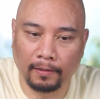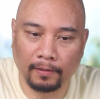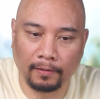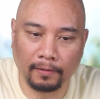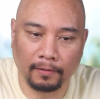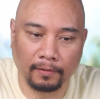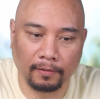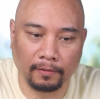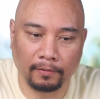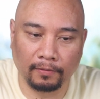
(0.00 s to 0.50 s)

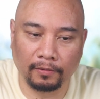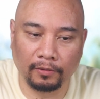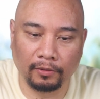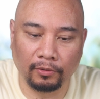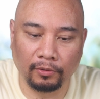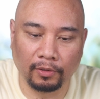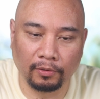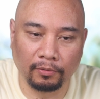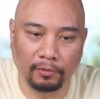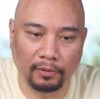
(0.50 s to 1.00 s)
Let's go to
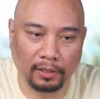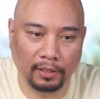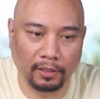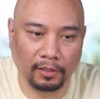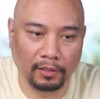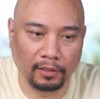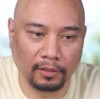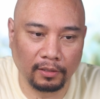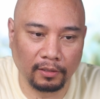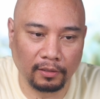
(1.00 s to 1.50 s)
UNote.
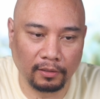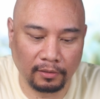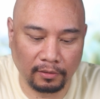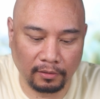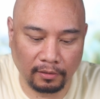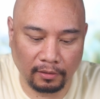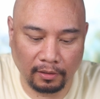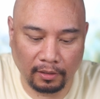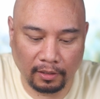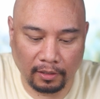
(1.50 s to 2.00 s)

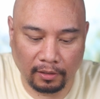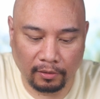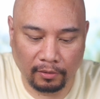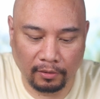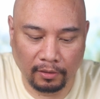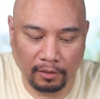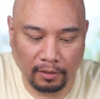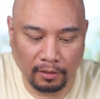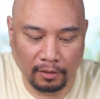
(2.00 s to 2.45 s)
See how